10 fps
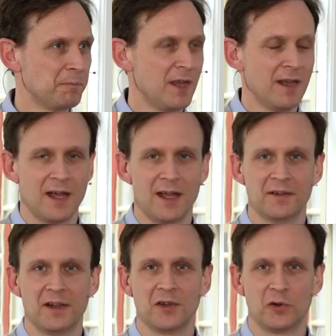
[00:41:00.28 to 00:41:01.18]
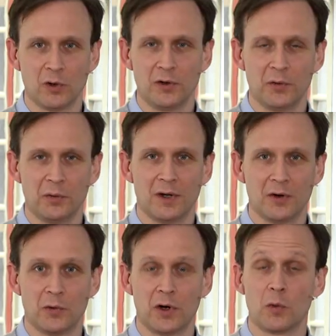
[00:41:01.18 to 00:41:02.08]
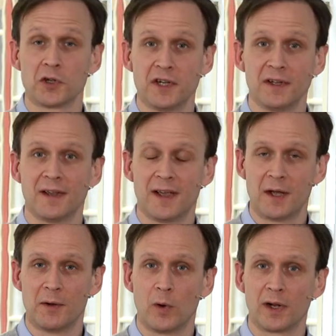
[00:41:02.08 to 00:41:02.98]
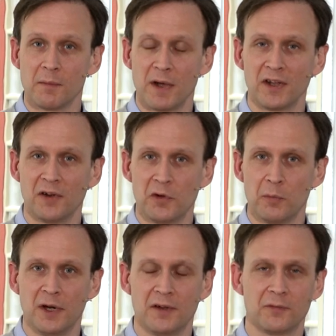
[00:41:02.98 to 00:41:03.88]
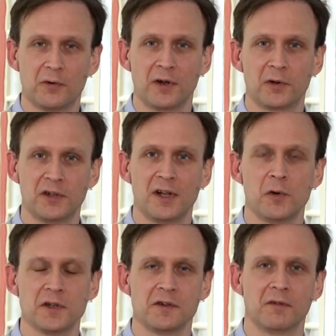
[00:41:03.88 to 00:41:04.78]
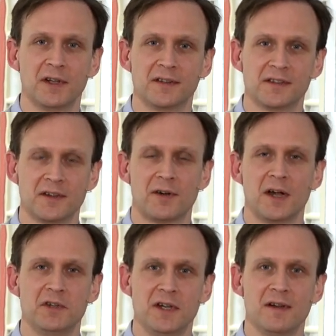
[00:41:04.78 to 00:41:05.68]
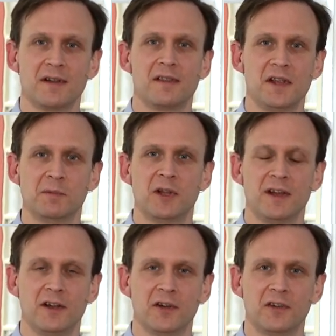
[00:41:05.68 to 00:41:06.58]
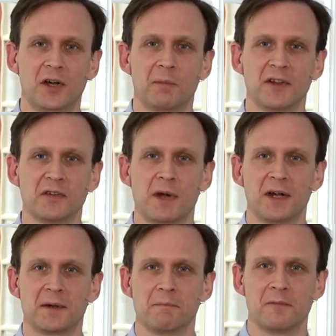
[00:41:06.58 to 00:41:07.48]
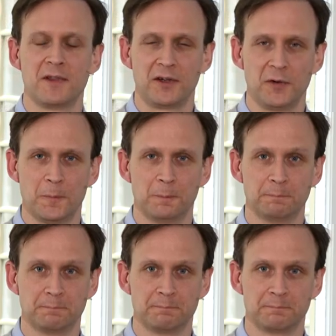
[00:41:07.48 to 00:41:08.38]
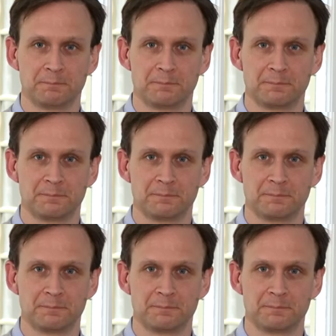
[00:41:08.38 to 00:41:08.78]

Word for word: Thank you. And uh, to all you who are watching, uh, welcome back in a few minutes for the continuation of this 5G theme day here at the Erik Penser Bank. Thank you. Thank you.